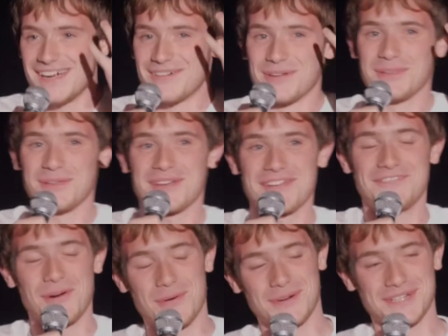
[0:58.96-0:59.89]
We're looking
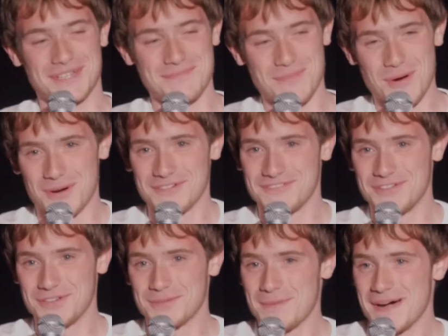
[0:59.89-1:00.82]
forward to more
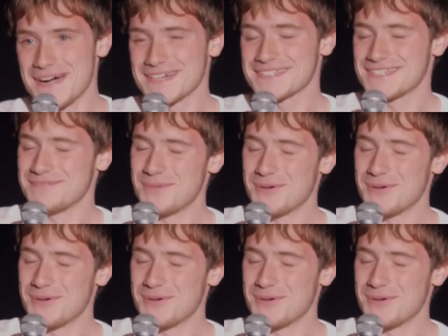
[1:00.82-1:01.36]
food banks and